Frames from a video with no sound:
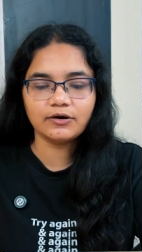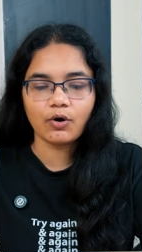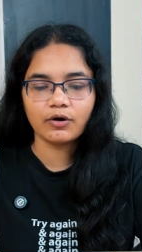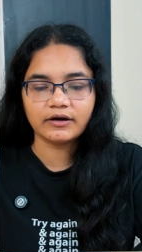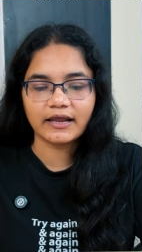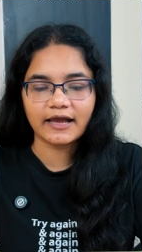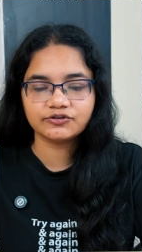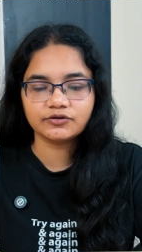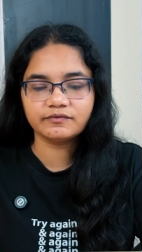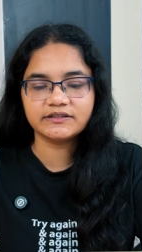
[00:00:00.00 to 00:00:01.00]
on
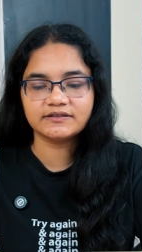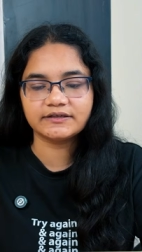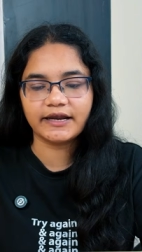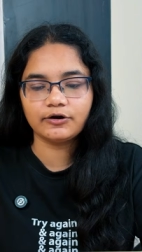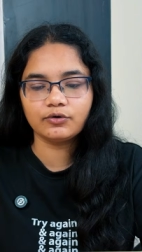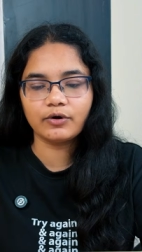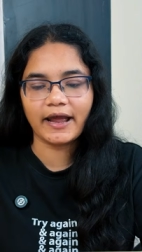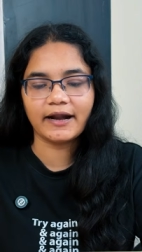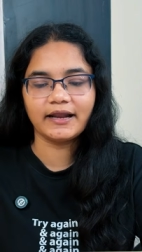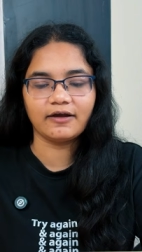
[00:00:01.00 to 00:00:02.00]
reaction with Cl2
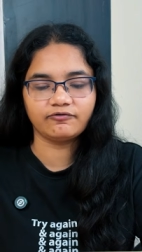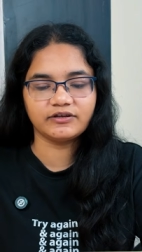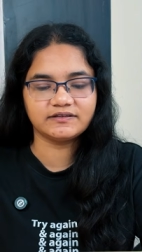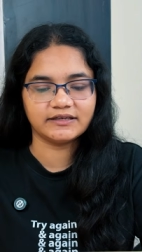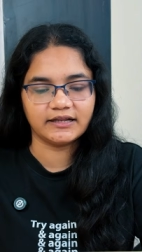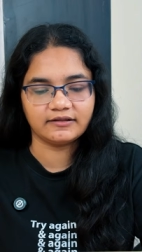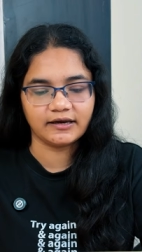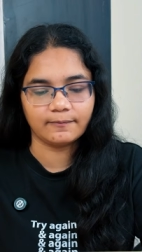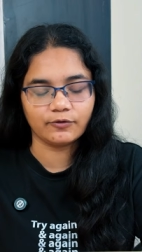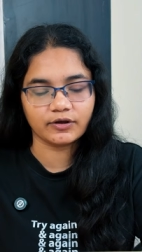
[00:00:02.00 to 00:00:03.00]
and
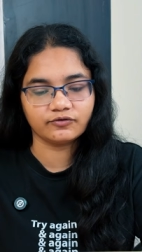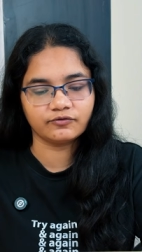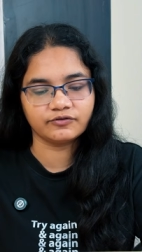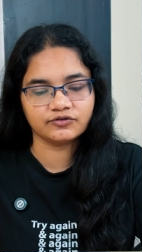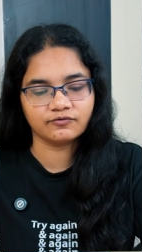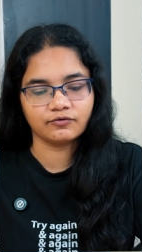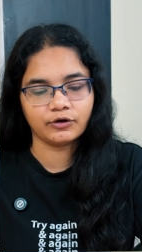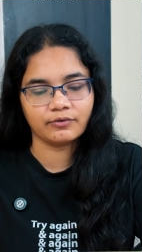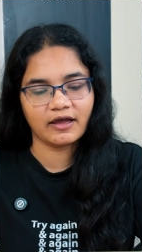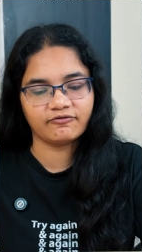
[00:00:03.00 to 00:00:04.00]
FeCl3. Okay, so first of all
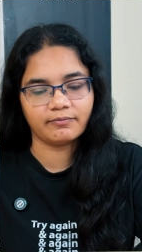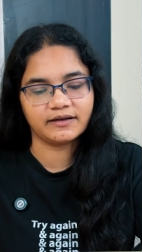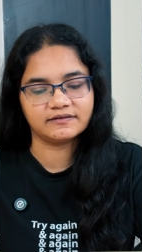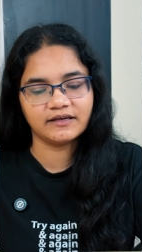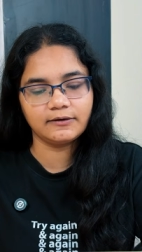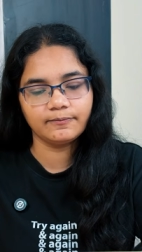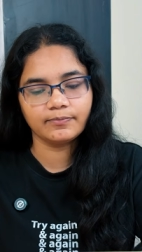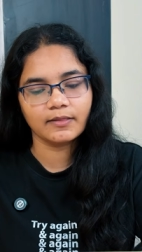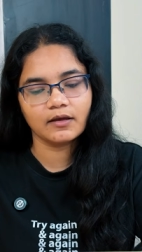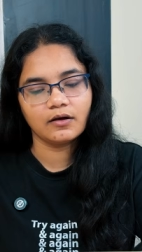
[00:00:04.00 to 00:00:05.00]
you have benzene.
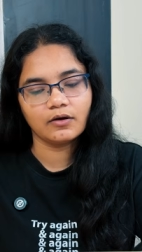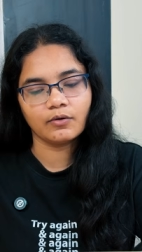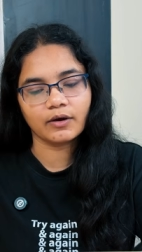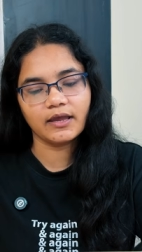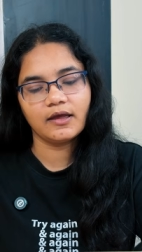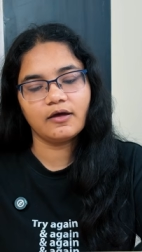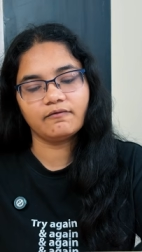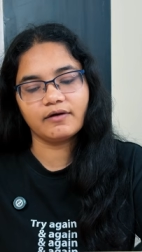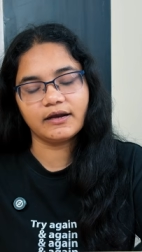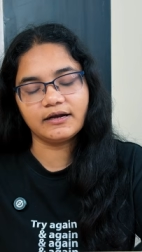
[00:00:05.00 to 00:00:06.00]
Okay,
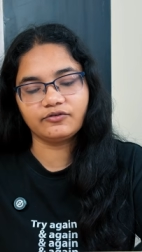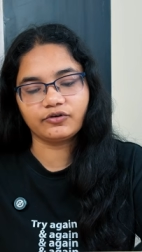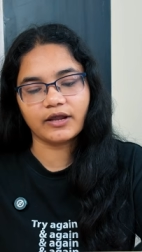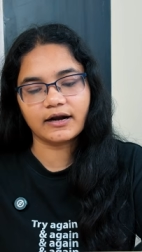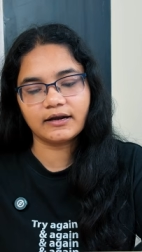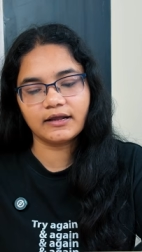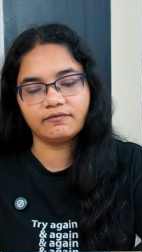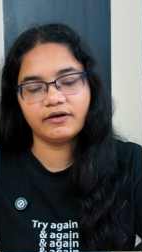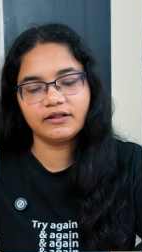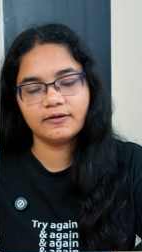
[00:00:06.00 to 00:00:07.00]
when it is reacting
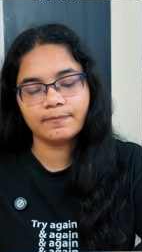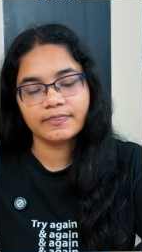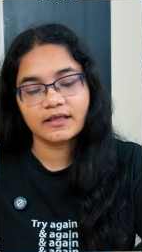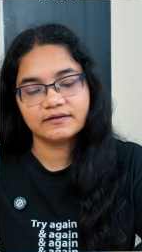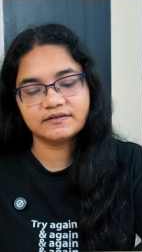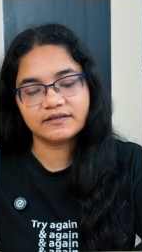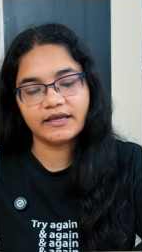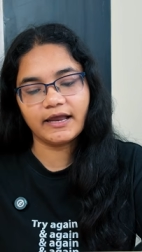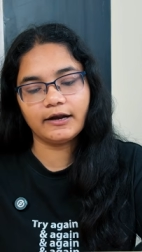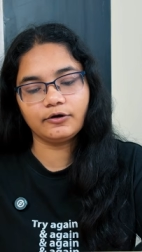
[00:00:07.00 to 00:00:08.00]
with
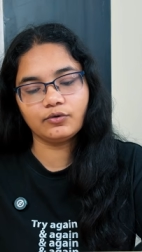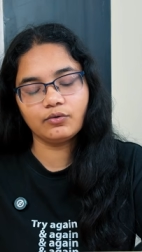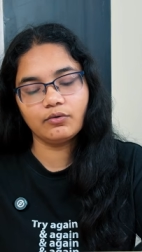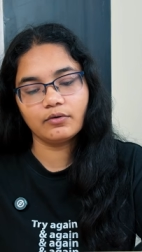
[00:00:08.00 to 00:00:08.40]
Cl2